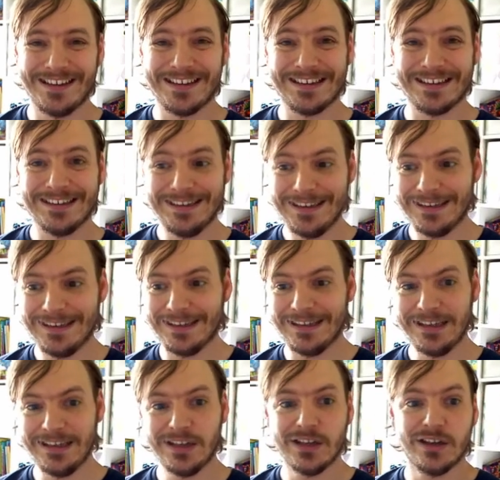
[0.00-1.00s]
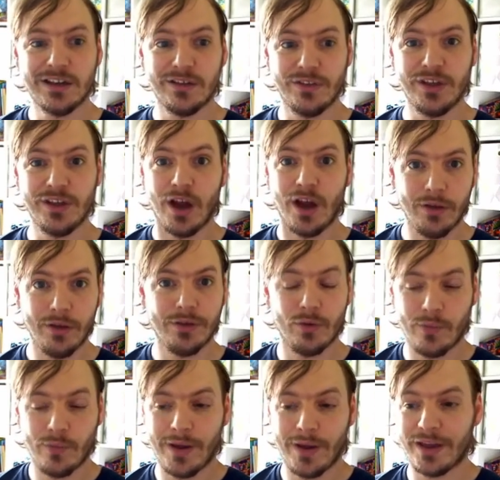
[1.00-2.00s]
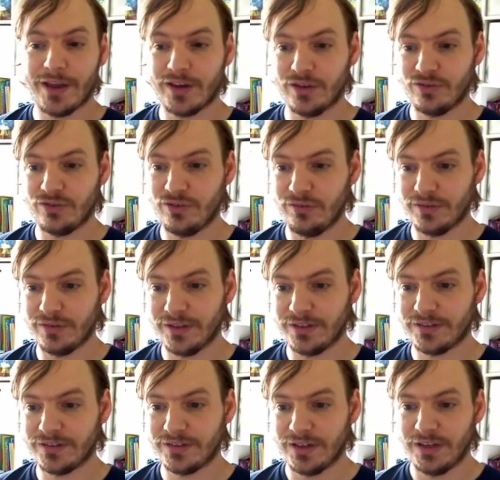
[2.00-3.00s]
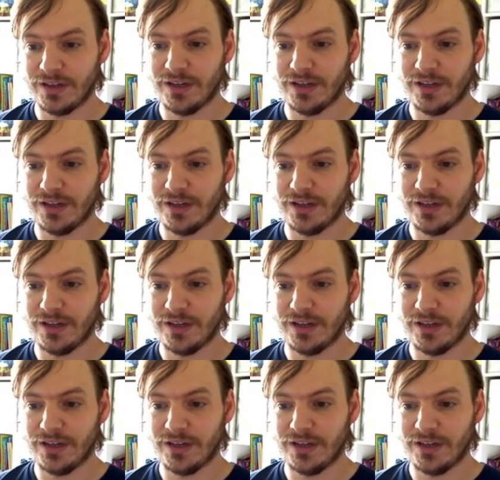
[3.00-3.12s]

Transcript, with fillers: Clearly, the other way I could do this